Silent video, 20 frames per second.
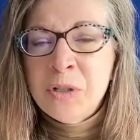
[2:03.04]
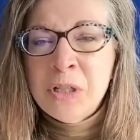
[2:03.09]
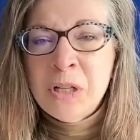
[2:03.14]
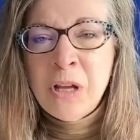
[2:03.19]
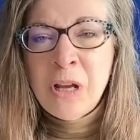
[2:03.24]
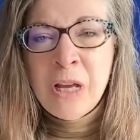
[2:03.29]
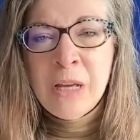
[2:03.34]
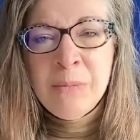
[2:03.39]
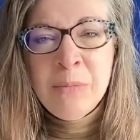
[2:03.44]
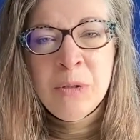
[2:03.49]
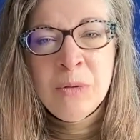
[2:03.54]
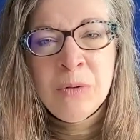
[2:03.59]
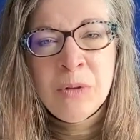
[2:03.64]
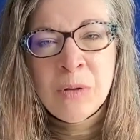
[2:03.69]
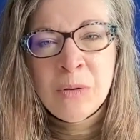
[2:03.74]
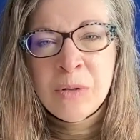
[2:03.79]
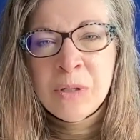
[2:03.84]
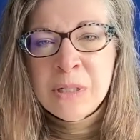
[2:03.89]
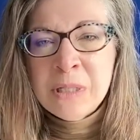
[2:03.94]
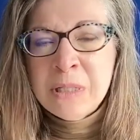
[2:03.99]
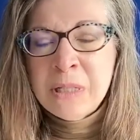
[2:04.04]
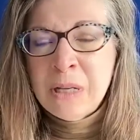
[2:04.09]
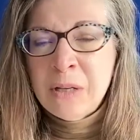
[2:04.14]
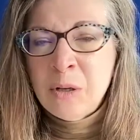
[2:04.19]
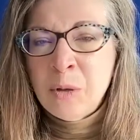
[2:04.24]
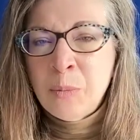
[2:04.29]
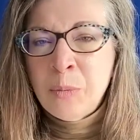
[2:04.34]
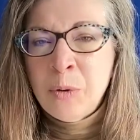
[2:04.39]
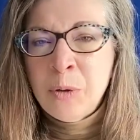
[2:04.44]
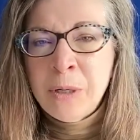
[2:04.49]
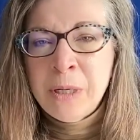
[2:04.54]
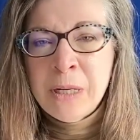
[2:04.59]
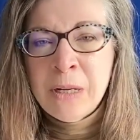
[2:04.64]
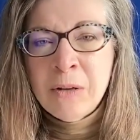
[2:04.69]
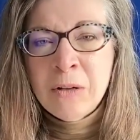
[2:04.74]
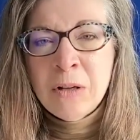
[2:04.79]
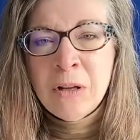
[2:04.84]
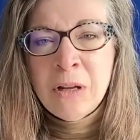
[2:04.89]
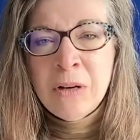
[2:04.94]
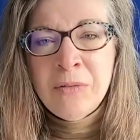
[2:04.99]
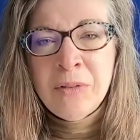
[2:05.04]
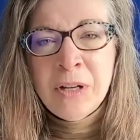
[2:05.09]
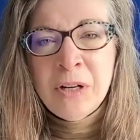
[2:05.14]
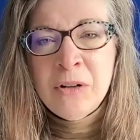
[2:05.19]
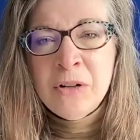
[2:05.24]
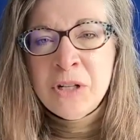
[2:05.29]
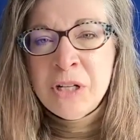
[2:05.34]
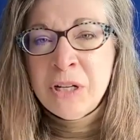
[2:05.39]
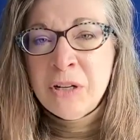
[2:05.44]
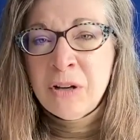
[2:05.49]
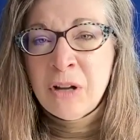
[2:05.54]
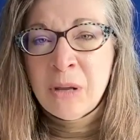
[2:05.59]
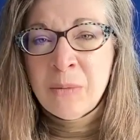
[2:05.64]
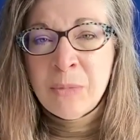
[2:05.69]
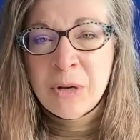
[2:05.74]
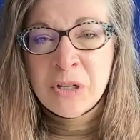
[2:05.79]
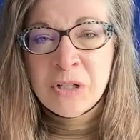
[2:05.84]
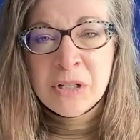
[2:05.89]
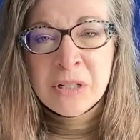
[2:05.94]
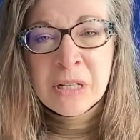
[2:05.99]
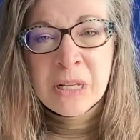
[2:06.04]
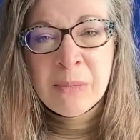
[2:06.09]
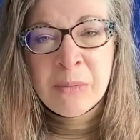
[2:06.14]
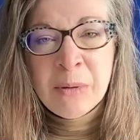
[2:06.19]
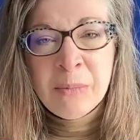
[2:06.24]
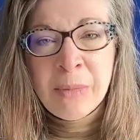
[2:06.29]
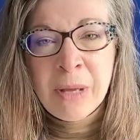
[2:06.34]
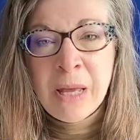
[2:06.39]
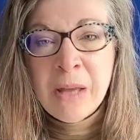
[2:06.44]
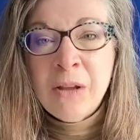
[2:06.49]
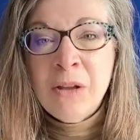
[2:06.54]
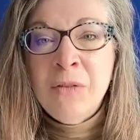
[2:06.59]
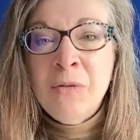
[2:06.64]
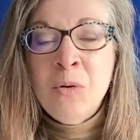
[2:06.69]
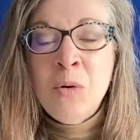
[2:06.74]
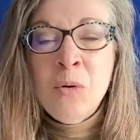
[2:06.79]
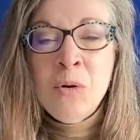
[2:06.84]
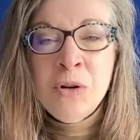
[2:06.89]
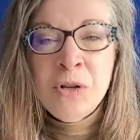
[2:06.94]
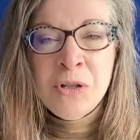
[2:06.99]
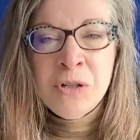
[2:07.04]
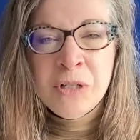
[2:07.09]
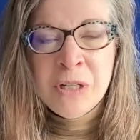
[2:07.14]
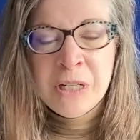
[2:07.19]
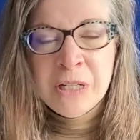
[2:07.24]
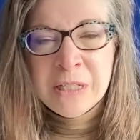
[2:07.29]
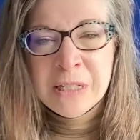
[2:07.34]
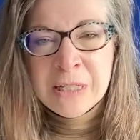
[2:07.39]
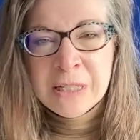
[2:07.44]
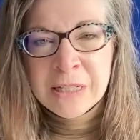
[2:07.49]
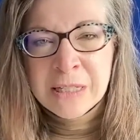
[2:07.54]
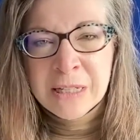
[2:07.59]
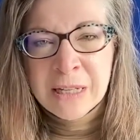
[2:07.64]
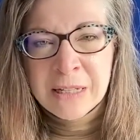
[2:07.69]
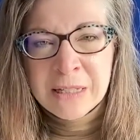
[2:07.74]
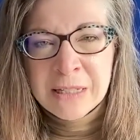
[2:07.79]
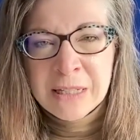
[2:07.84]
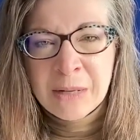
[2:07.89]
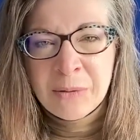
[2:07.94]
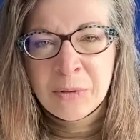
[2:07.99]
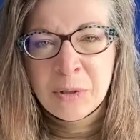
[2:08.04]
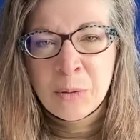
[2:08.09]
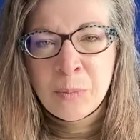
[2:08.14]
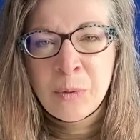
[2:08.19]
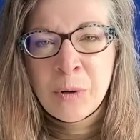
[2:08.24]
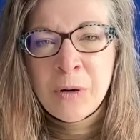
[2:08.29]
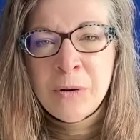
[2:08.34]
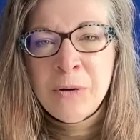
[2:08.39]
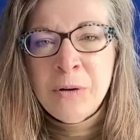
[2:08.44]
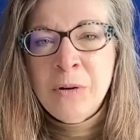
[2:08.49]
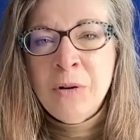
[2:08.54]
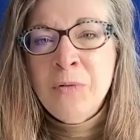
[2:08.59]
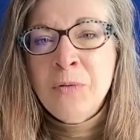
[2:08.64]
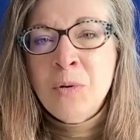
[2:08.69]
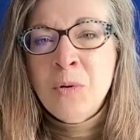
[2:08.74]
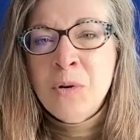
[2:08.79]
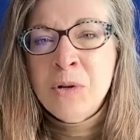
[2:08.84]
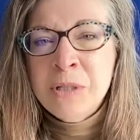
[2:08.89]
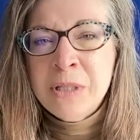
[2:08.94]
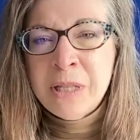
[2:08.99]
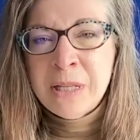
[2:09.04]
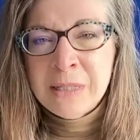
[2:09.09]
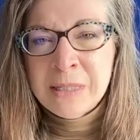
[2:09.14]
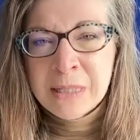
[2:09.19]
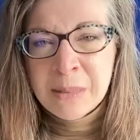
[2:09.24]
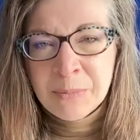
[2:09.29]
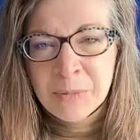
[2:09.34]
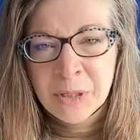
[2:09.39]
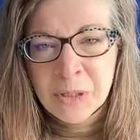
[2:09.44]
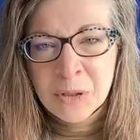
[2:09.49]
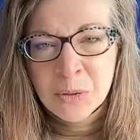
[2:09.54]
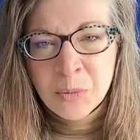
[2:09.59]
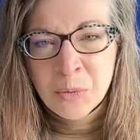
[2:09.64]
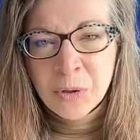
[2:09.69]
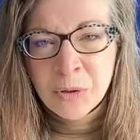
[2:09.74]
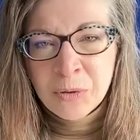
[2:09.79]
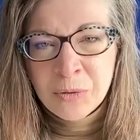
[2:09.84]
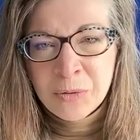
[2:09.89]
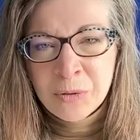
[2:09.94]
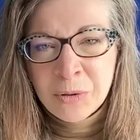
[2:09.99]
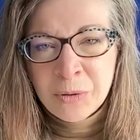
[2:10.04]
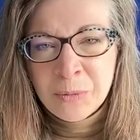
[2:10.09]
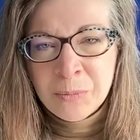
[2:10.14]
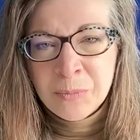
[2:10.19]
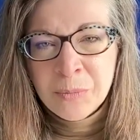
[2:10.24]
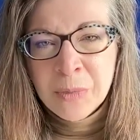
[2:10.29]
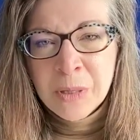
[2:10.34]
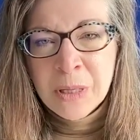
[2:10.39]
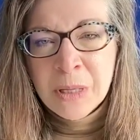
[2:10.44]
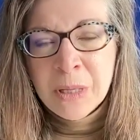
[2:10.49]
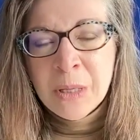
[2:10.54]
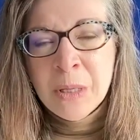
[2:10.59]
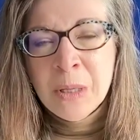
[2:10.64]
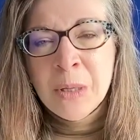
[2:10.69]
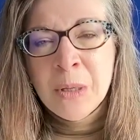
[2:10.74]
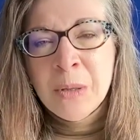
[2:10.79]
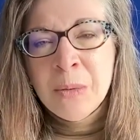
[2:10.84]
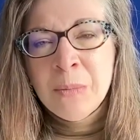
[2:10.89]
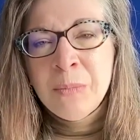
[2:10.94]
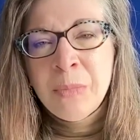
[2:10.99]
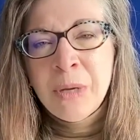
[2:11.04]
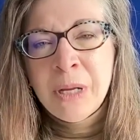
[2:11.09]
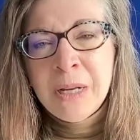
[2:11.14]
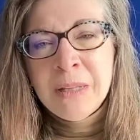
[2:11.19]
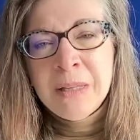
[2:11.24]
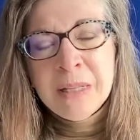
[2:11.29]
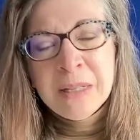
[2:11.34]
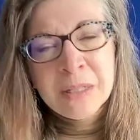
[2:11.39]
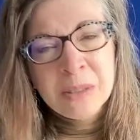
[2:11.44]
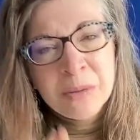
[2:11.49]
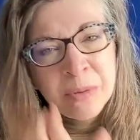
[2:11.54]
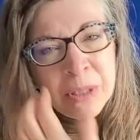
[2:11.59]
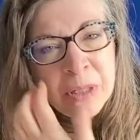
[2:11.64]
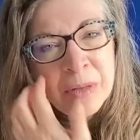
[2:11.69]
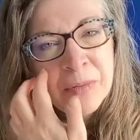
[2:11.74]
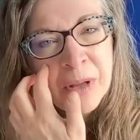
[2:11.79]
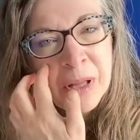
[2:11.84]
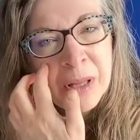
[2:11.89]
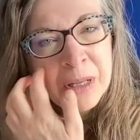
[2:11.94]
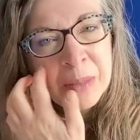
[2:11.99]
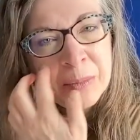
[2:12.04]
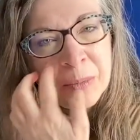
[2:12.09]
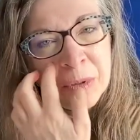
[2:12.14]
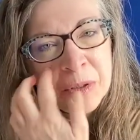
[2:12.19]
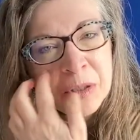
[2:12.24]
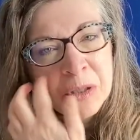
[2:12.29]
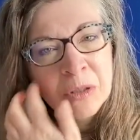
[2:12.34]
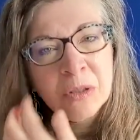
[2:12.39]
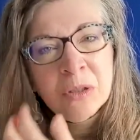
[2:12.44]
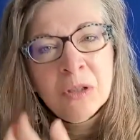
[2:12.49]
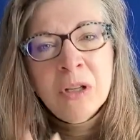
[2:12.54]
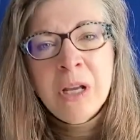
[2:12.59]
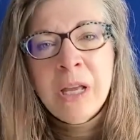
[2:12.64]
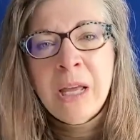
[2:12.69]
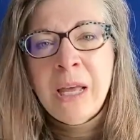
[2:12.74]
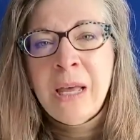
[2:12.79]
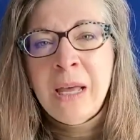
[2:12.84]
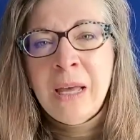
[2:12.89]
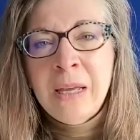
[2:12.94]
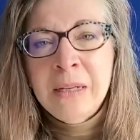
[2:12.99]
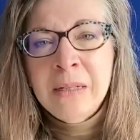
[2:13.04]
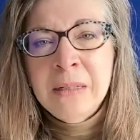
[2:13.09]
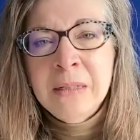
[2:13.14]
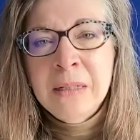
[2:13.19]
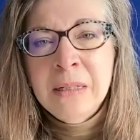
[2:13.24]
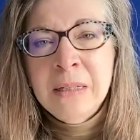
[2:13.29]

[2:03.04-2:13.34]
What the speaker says: time you notice that you're putting out a lot of energy and not much is coming back, of course you need to discuss that with your partner. Of course, that's something to work through. But I think it's really valuable to look at